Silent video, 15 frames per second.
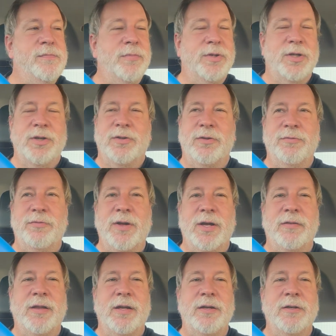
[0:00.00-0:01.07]
Just the
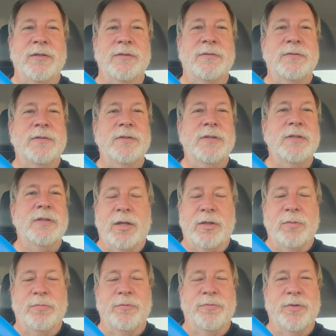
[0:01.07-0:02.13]
fact that you're
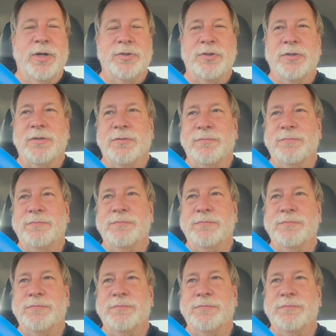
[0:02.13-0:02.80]
acting professional.